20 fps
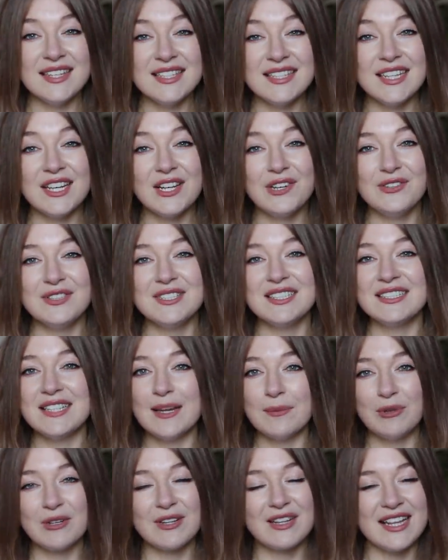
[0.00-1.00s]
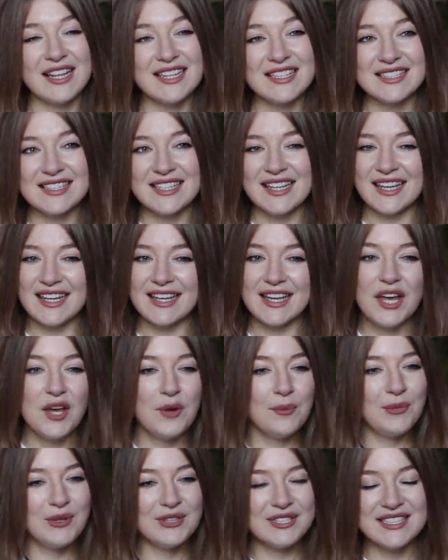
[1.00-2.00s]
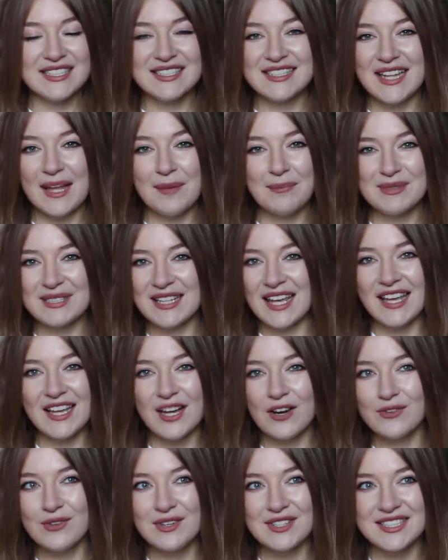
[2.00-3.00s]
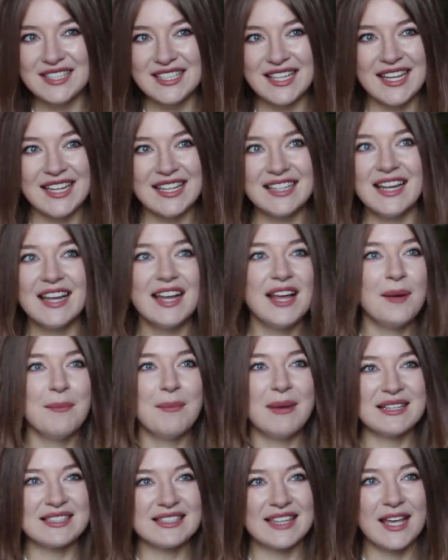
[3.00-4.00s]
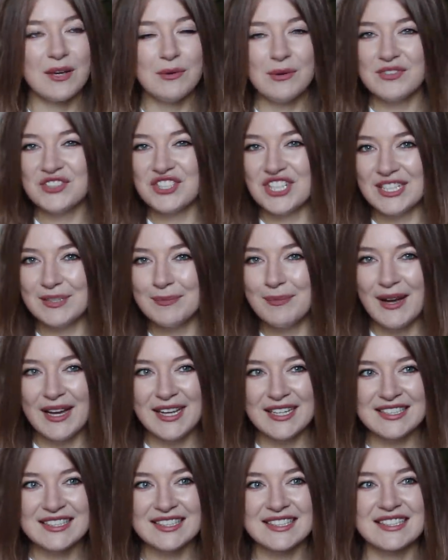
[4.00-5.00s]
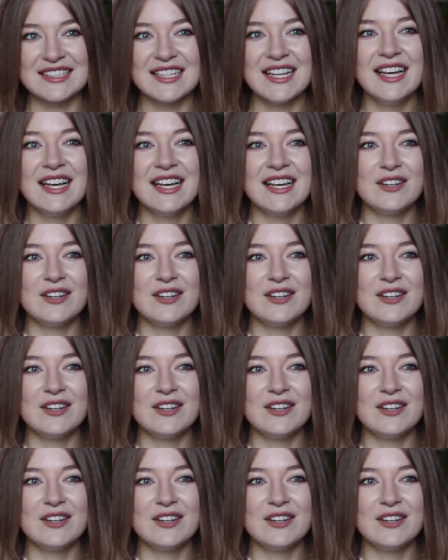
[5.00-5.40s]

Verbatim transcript: This included double cleansing, multi-step skincare routine, masking with sheet masks,